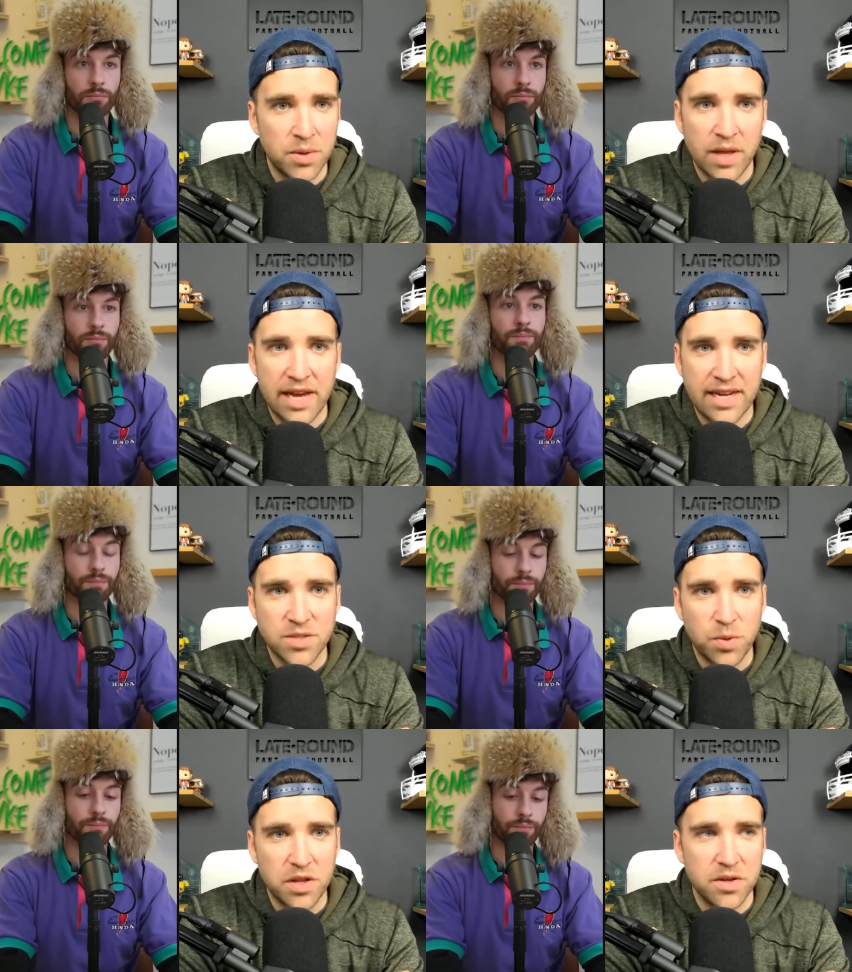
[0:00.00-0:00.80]
Speaker 1: like
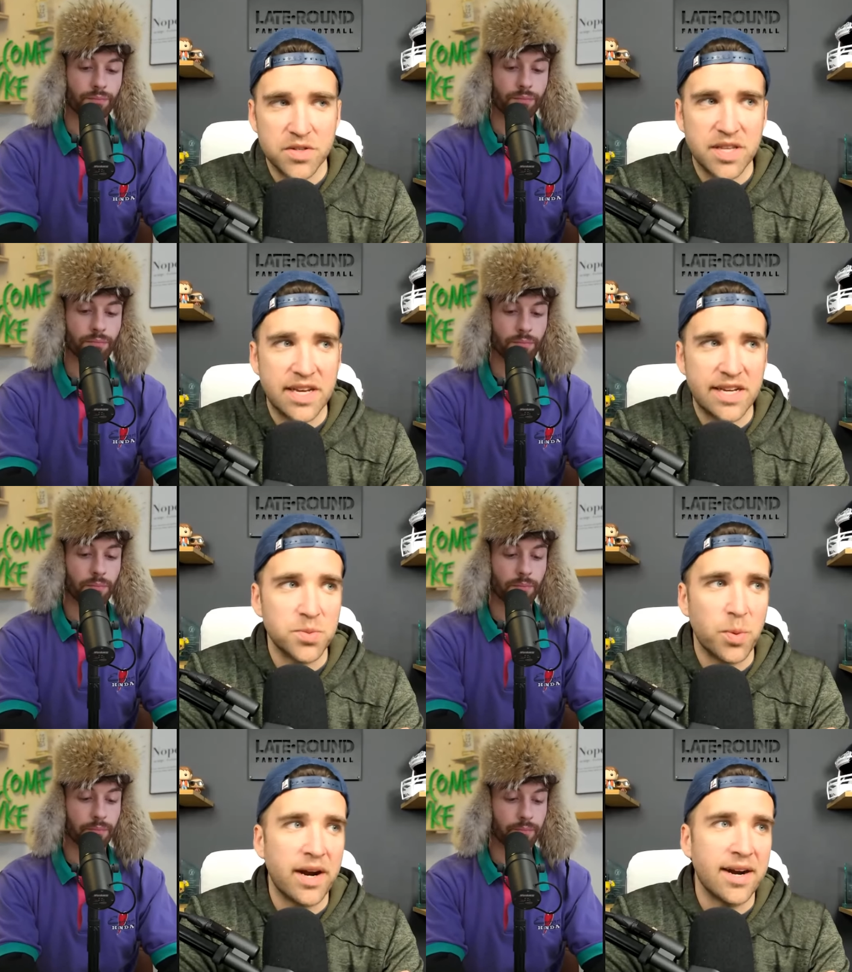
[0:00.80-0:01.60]
it's one of those things
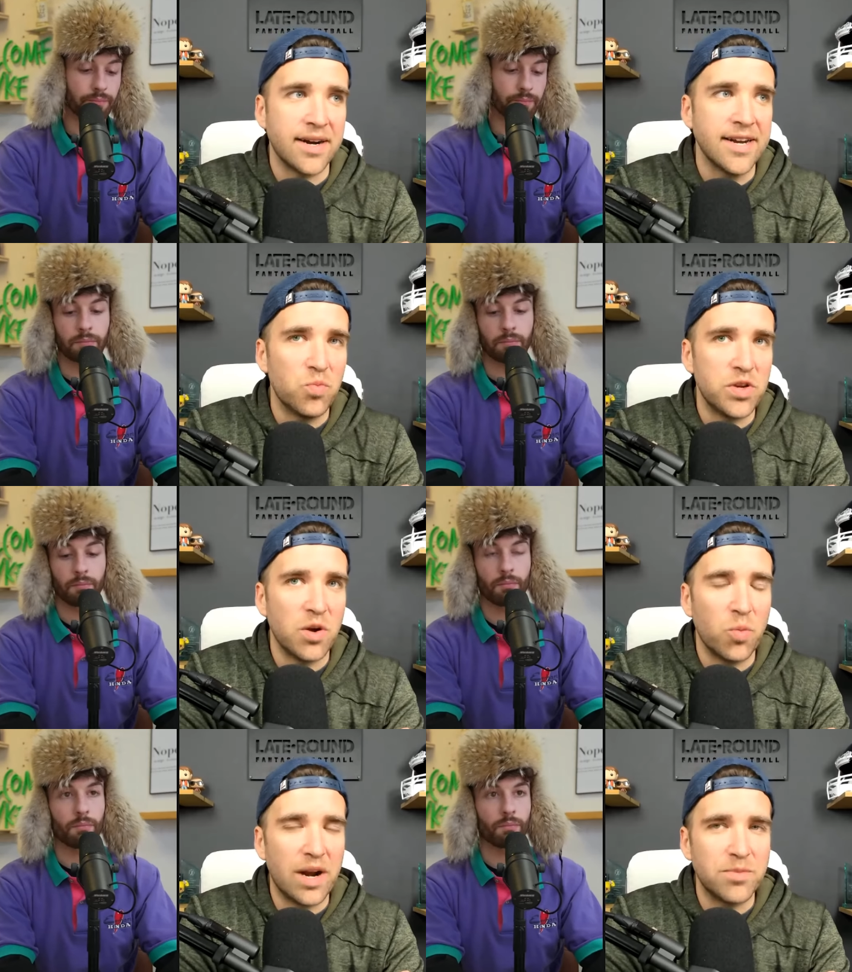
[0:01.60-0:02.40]
where you know
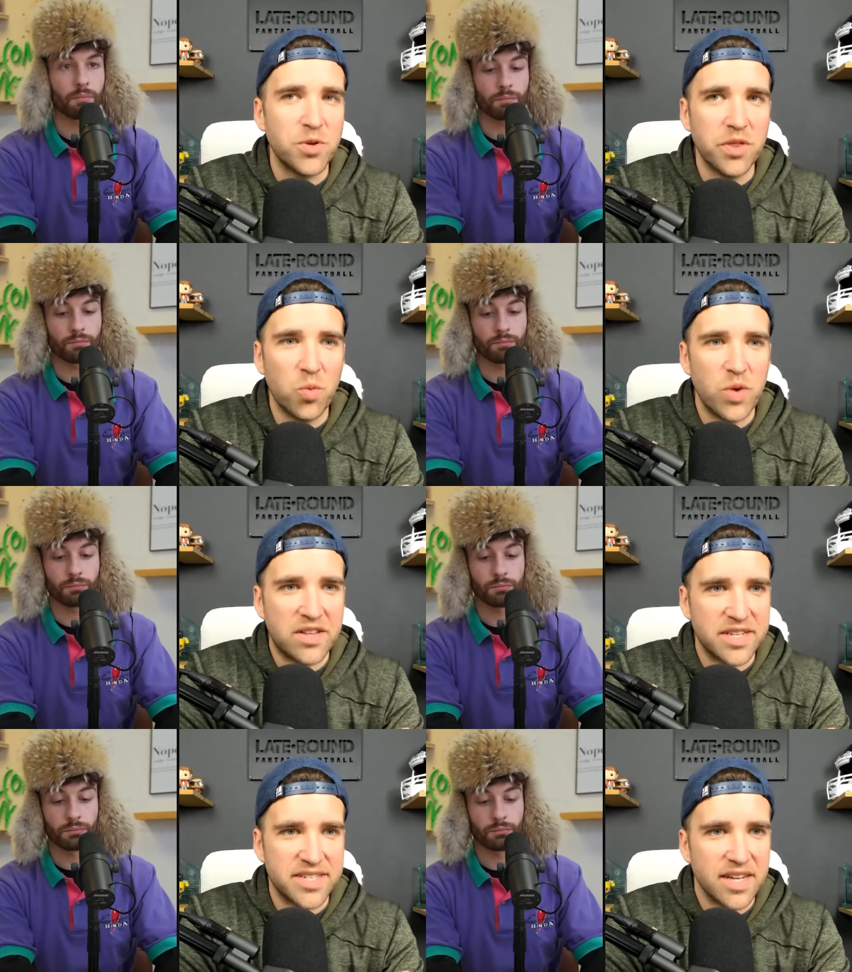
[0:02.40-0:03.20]
when I'm doing the
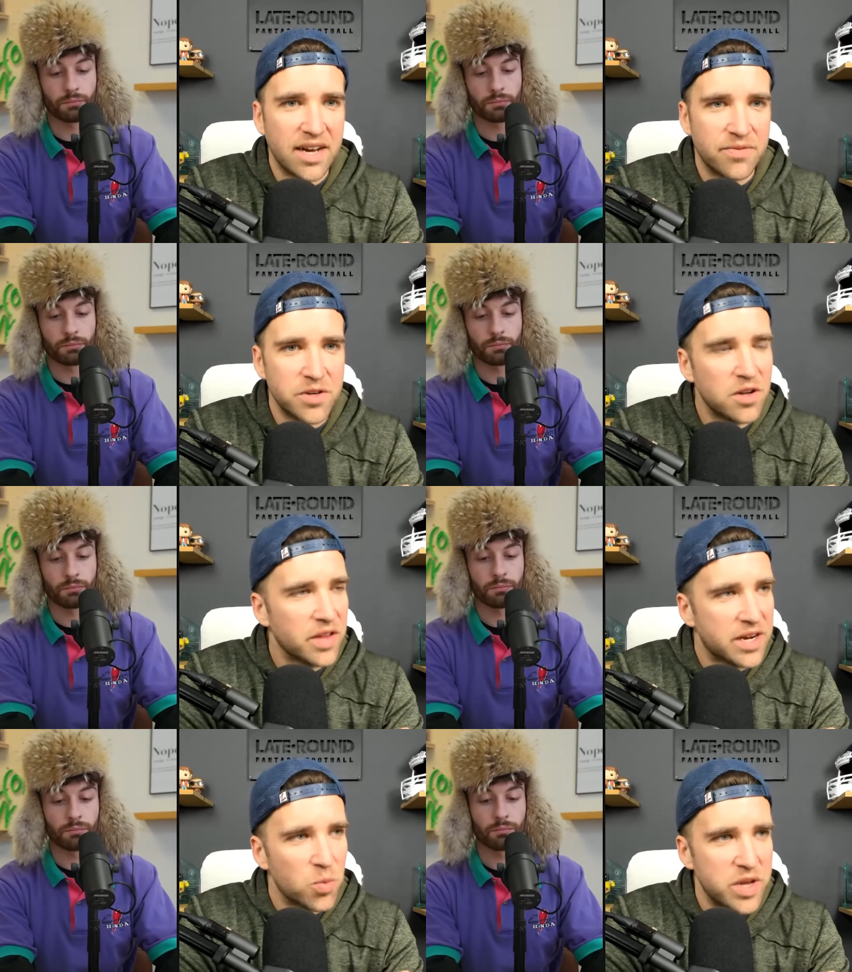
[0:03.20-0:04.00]
weekly stuff, you know
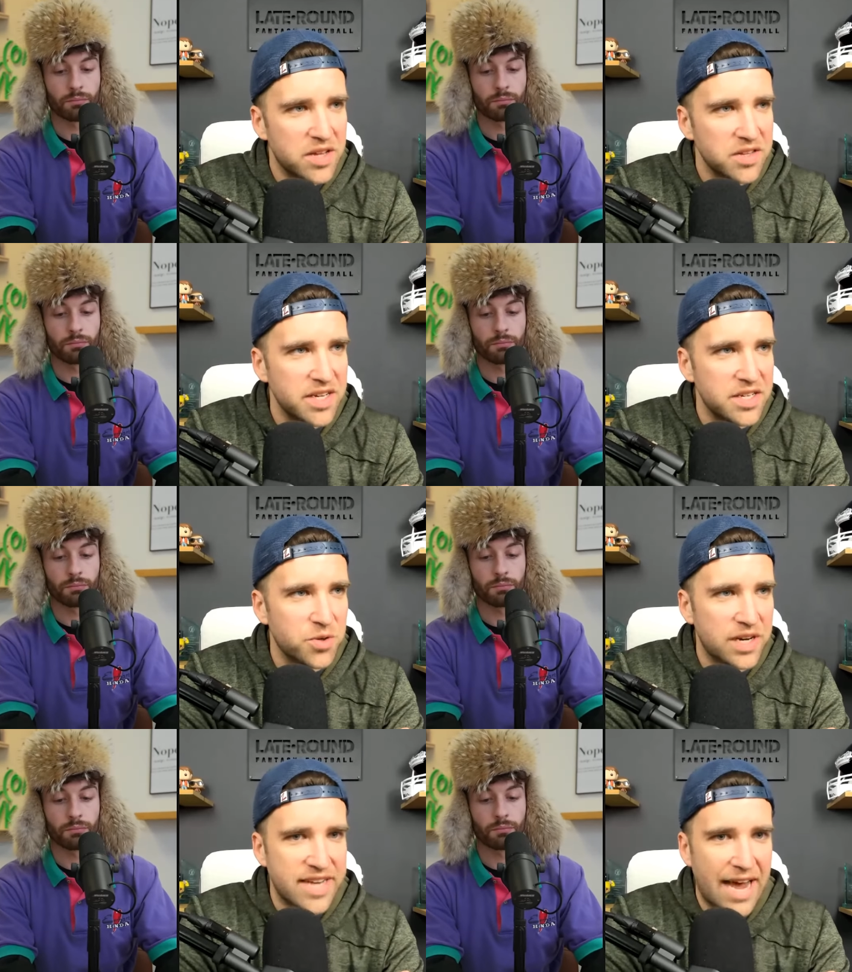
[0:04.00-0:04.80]
like a weekly
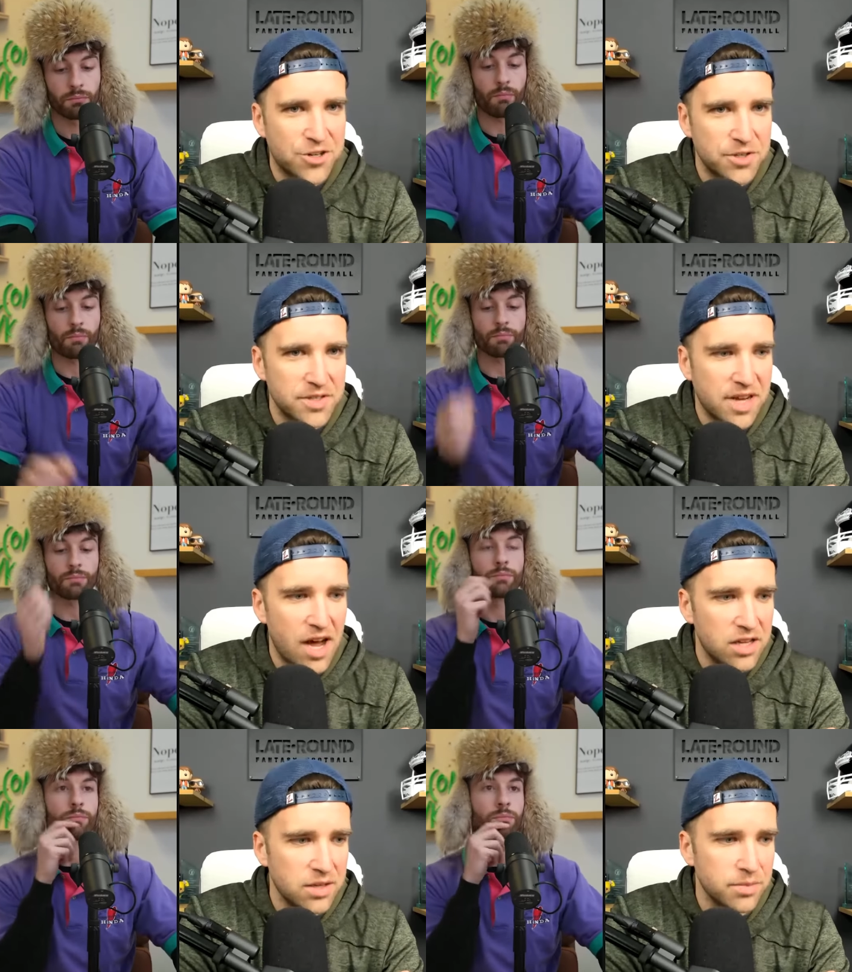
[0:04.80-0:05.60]
transactions
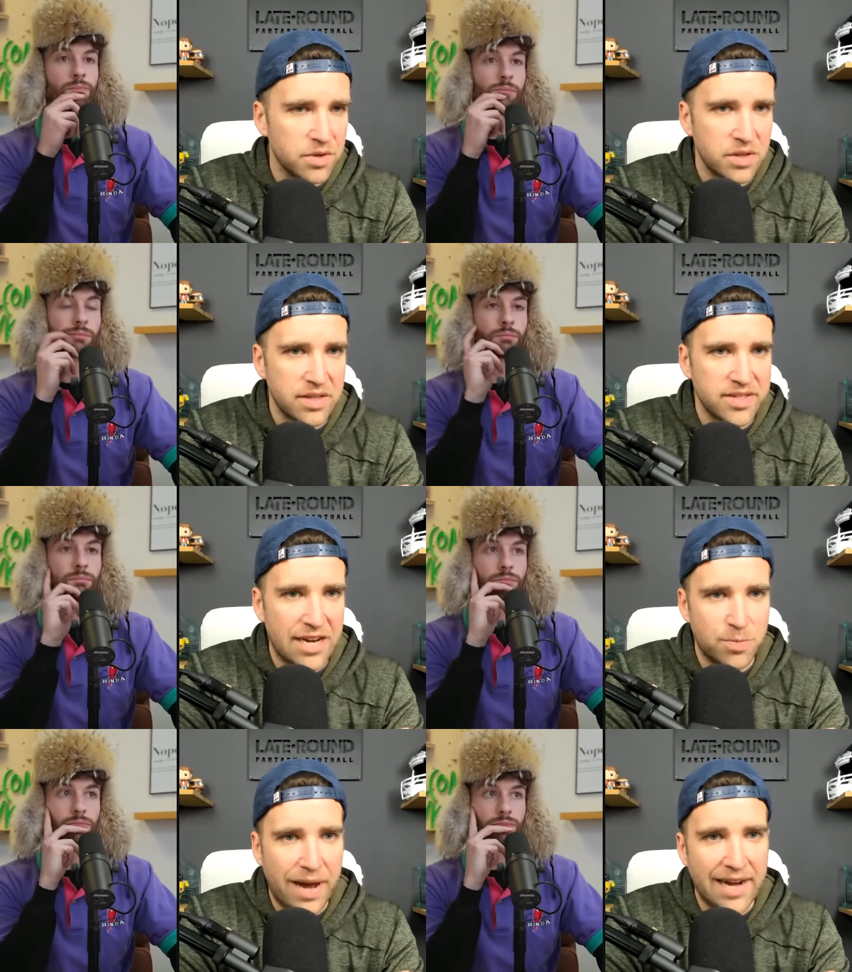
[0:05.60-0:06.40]
column or
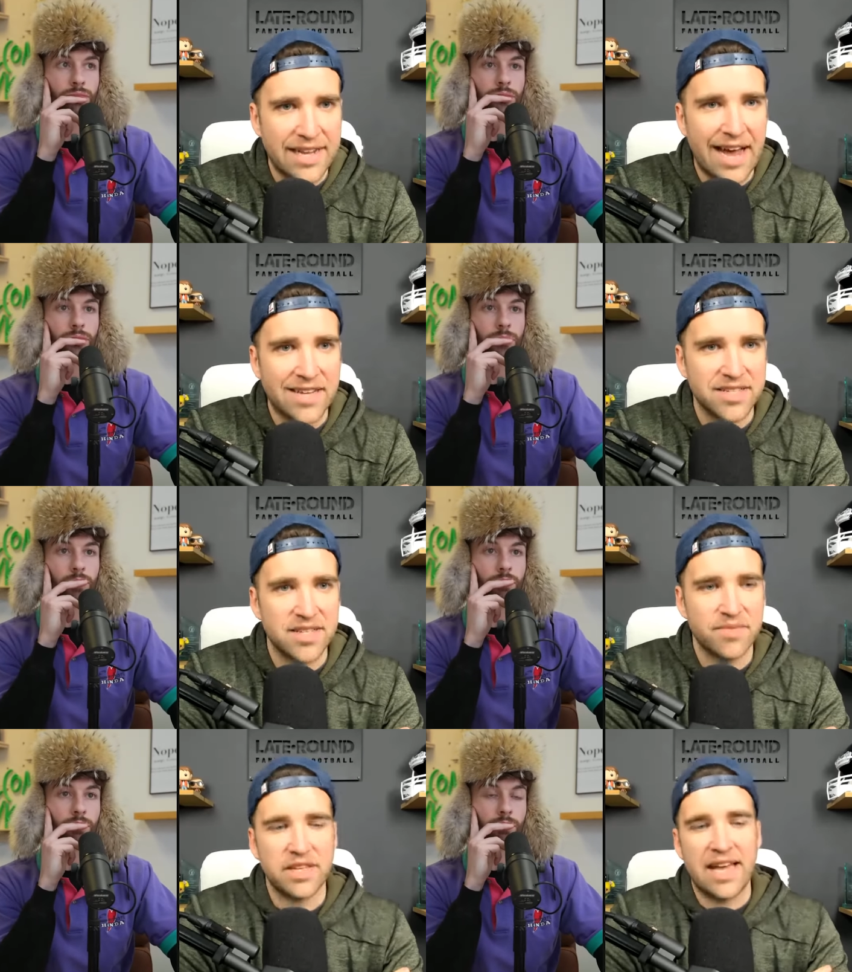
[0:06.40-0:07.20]
slash podcast and
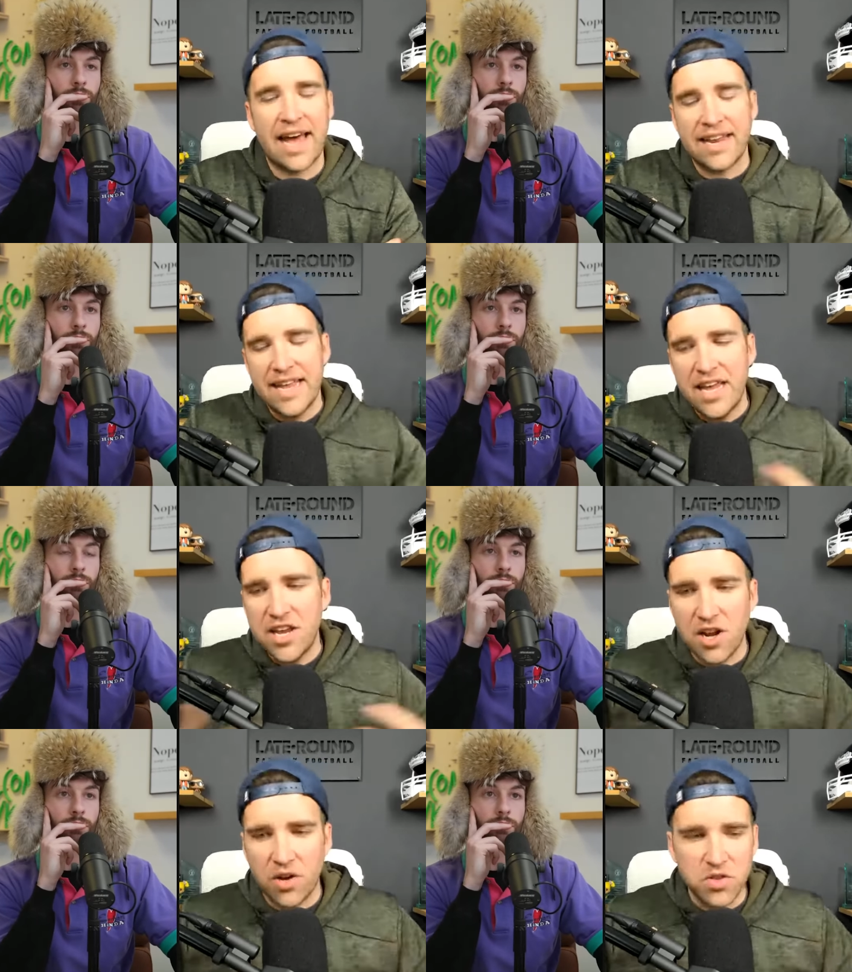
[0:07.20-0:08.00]
stuff like that,
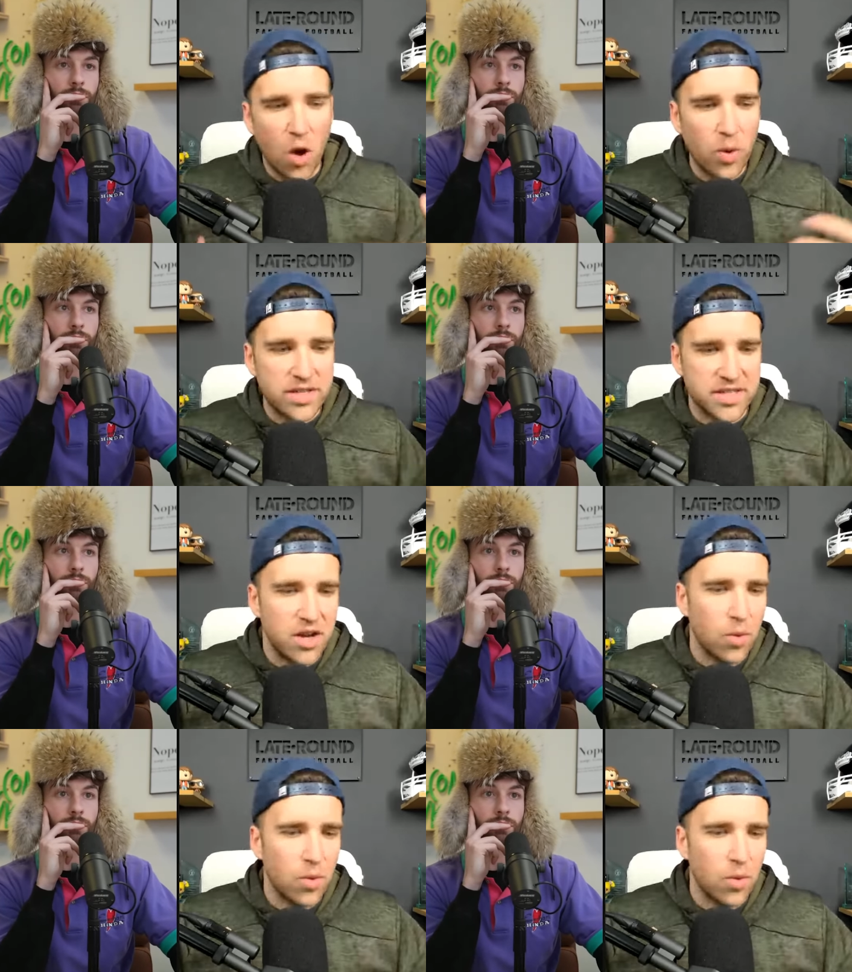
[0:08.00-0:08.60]
you know, no one's no